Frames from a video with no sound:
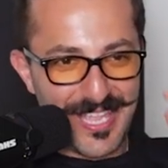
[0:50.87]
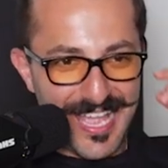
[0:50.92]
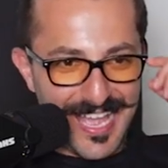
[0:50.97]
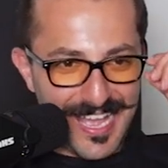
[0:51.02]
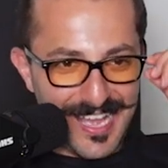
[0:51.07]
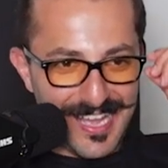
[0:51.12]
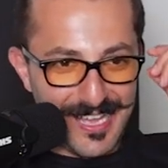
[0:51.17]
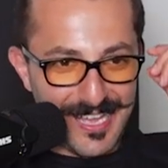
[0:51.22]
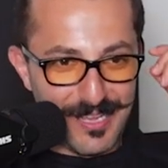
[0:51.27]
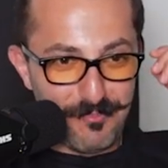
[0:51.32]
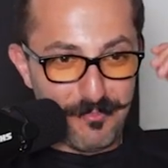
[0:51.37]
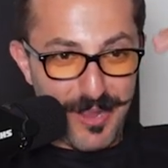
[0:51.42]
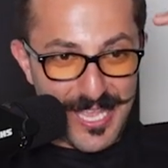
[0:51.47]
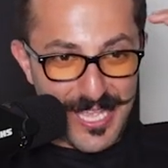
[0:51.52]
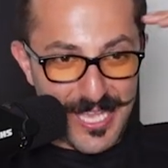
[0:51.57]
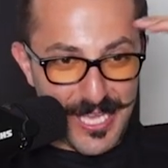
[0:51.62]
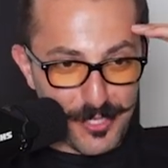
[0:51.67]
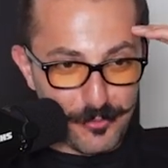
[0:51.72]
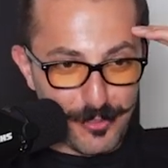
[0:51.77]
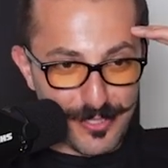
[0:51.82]
Uh, my
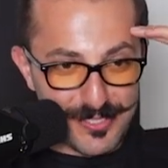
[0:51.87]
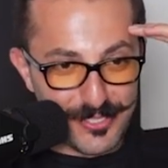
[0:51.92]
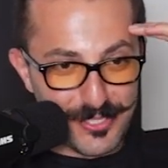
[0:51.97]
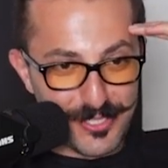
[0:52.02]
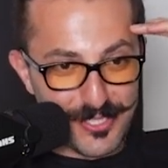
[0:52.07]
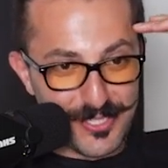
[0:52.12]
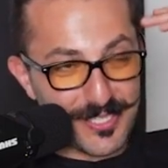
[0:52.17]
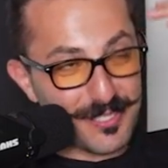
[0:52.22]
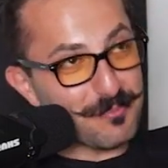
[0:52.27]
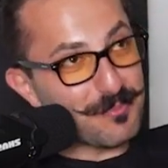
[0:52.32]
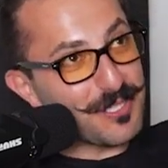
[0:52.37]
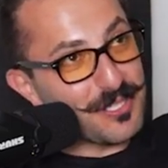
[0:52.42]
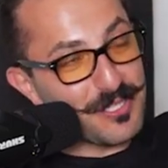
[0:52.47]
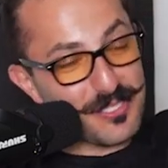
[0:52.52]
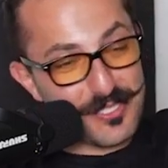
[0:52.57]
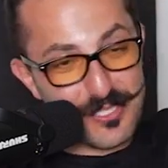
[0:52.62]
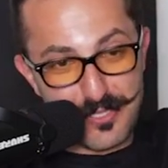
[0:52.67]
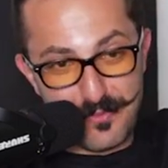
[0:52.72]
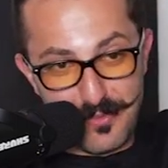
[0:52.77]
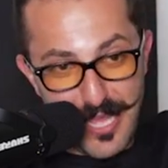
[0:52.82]
head was hurting
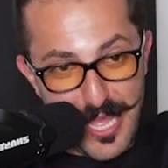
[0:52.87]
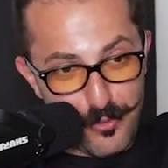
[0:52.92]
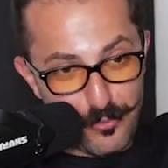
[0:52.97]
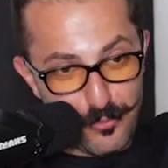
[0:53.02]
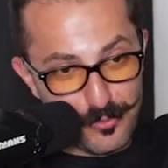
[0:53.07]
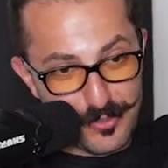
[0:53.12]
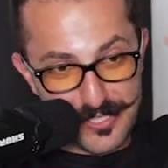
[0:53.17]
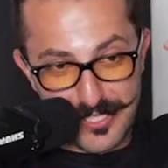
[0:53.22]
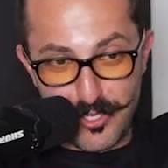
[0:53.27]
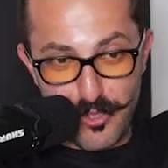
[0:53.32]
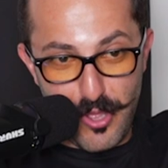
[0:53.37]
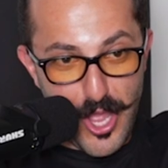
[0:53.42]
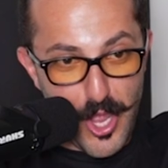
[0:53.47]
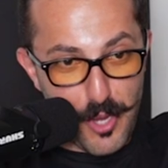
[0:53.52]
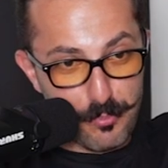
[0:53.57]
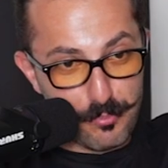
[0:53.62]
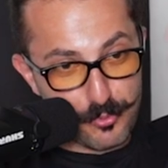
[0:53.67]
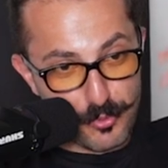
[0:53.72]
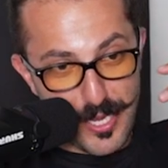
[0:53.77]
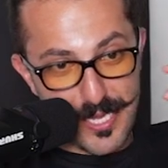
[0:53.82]
because of how, you know, how
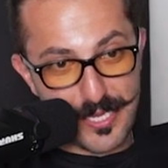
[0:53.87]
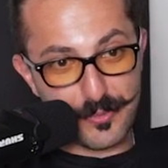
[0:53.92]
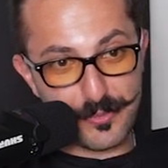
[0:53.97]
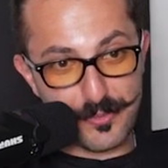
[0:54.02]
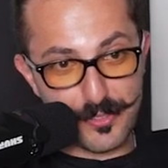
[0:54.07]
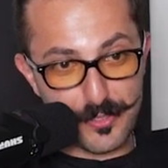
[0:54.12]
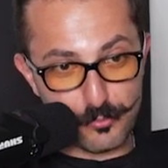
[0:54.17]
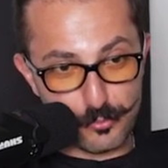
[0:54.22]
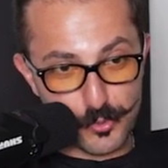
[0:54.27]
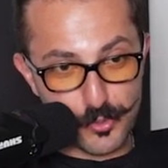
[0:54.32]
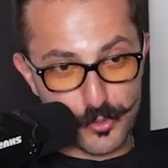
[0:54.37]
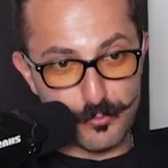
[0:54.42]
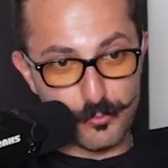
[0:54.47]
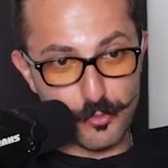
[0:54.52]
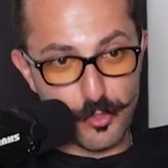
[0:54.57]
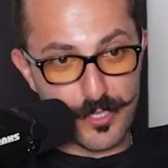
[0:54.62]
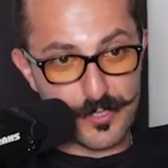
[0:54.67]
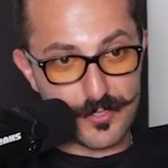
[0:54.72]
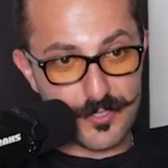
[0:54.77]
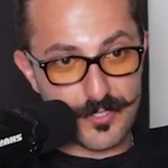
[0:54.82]
bright the room
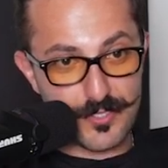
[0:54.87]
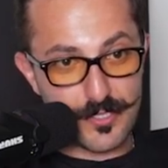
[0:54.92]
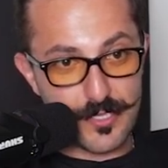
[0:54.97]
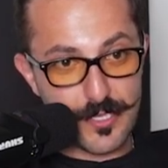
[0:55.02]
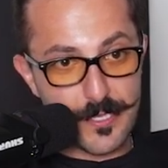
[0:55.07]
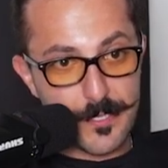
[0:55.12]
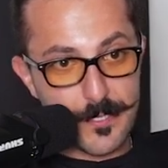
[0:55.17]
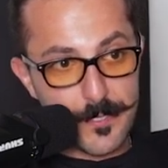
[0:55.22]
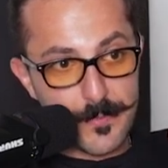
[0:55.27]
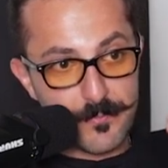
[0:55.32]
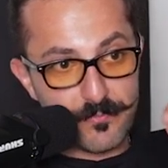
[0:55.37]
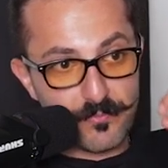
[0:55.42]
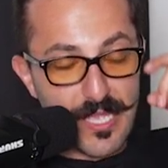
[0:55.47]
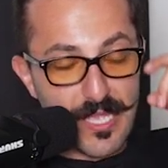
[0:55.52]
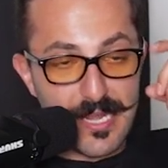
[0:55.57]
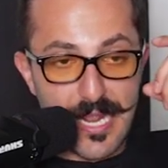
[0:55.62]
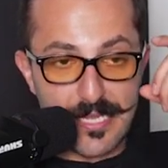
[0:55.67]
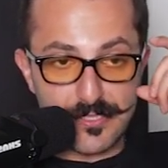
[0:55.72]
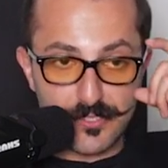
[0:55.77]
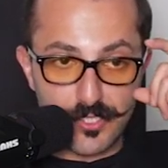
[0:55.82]
was.
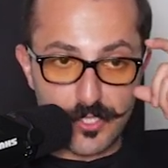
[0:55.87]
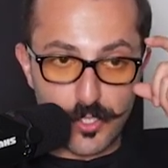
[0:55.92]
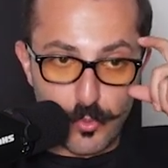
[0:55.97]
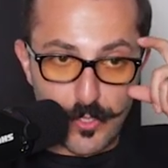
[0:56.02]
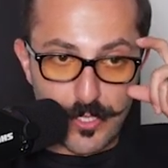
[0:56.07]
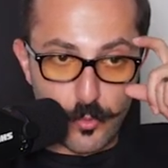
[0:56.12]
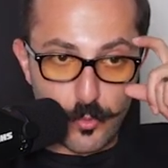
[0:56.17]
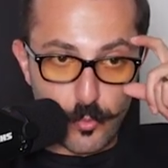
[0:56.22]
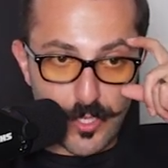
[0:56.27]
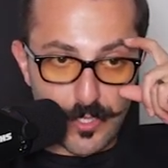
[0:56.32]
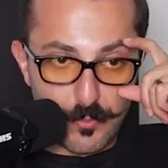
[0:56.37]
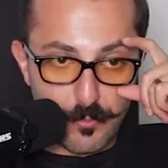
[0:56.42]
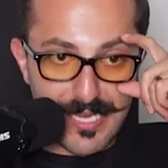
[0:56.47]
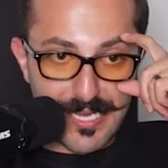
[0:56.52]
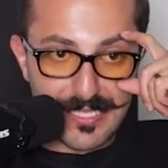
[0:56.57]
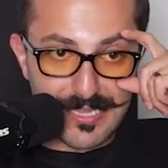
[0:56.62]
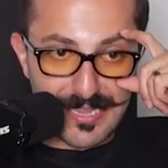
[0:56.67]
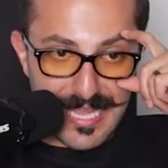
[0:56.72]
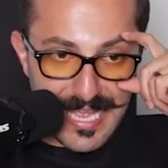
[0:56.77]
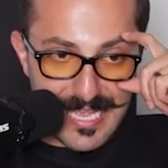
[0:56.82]
And I didn't want to wear my
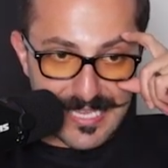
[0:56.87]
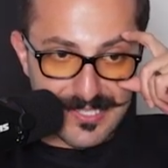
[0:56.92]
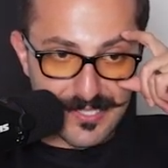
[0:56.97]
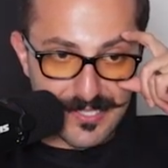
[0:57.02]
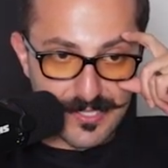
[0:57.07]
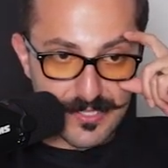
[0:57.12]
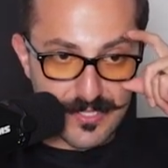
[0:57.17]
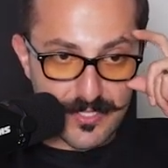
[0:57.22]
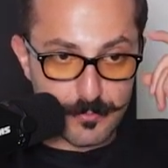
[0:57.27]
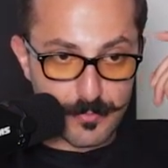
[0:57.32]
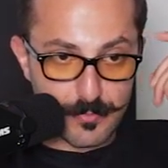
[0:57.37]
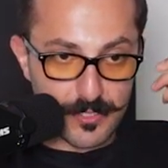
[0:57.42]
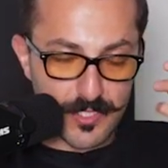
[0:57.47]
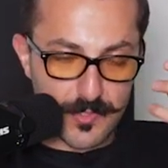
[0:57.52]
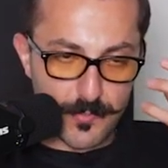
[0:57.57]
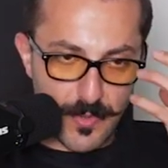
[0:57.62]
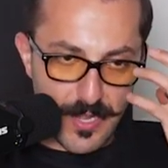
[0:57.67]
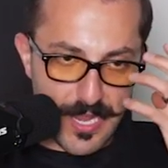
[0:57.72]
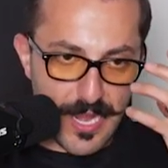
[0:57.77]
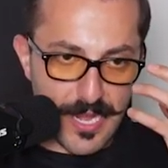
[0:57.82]
glasses because
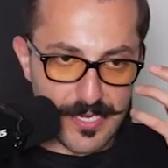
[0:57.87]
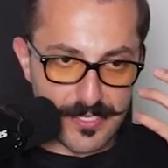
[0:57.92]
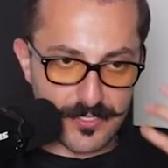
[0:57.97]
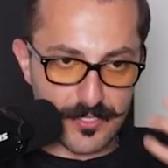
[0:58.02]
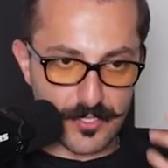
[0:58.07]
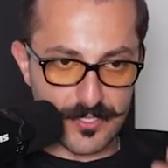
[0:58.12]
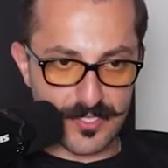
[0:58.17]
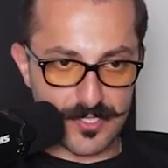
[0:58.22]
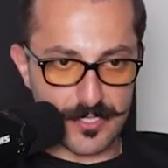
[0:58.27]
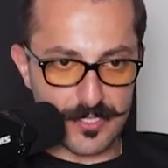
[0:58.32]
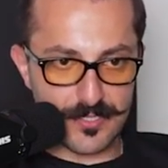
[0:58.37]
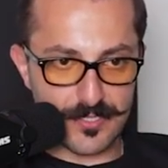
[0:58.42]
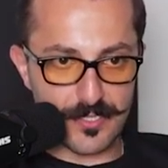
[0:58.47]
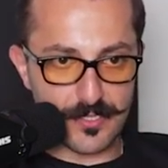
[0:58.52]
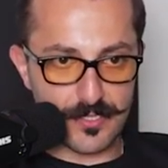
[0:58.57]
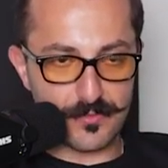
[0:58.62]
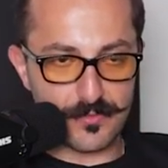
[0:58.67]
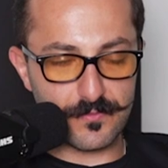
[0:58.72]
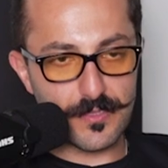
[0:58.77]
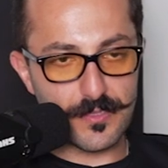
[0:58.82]
my eyes are
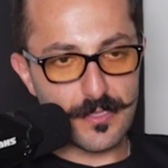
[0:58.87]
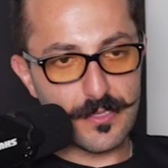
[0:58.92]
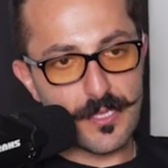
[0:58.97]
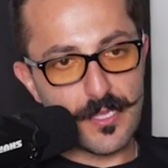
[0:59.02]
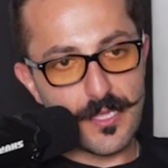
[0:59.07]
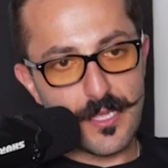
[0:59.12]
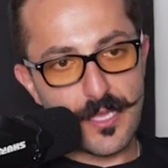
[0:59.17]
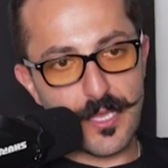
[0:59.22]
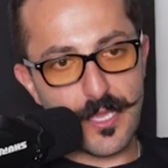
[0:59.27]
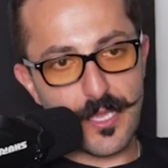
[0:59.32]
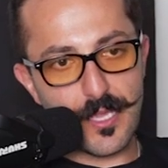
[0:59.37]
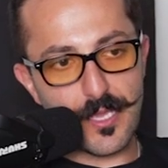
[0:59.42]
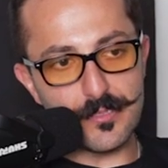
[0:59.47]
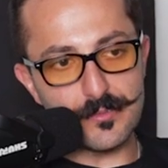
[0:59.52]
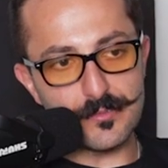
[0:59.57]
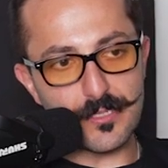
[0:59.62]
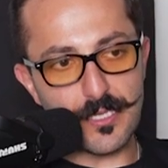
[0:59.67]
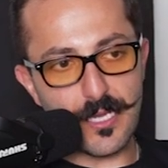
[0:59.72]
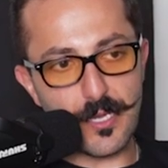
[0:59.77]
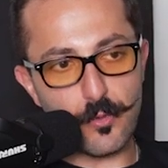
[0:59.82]
sensitive.
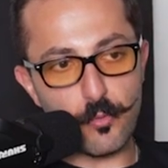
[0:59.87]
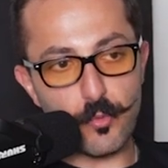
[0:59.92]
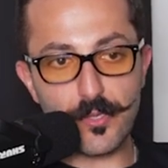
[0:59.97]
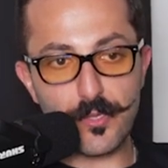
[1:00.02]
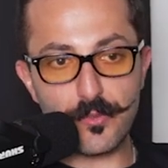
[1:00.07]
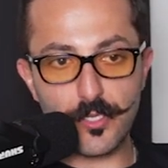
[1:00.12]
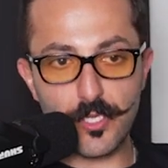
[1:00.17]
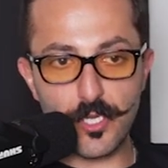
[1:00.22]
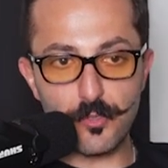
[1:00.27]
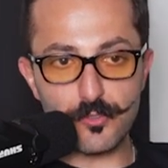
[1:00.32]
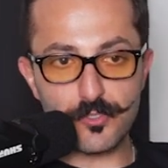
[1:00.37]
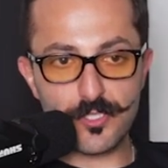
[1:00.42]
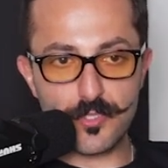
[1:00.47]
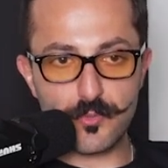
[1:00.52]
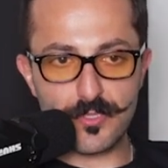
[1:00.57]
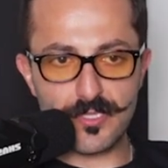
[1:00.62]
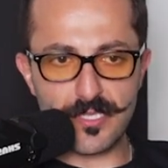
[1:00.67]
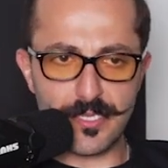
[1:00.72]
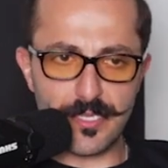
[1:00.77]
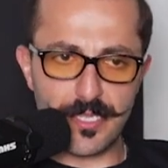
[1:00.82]
And uh, one of the coaches
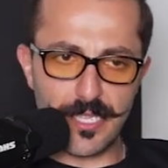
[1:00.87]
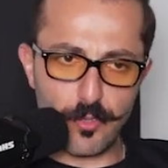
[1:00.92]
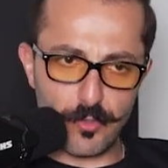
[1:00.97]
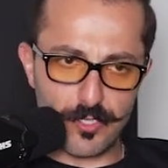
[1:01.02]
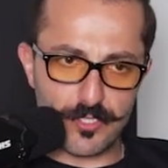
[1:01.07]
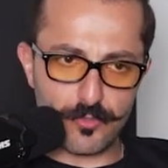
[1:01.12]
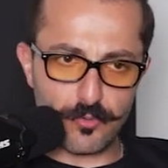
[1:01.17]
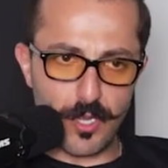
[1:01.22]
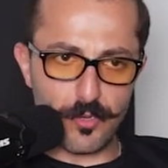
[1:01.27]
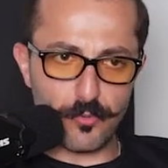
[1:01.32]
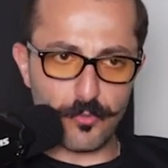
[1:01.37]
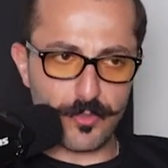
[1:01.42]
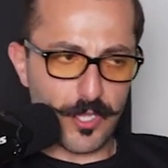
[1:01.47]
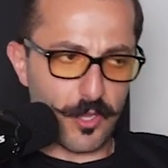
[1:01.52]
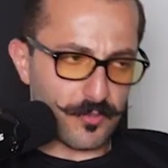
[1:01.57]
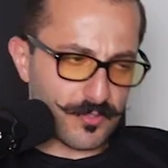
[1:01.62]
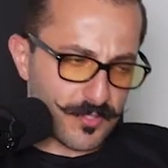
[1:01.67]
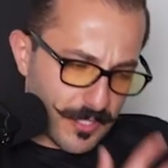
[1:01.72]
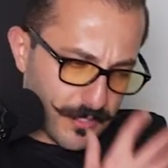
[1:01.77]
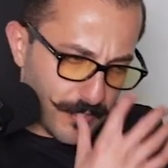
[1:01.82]
was like, hey, what's wrong with you? I
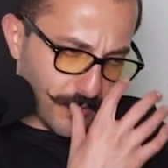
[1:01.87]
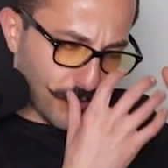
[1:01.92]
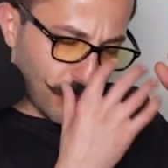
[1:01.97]
was like in the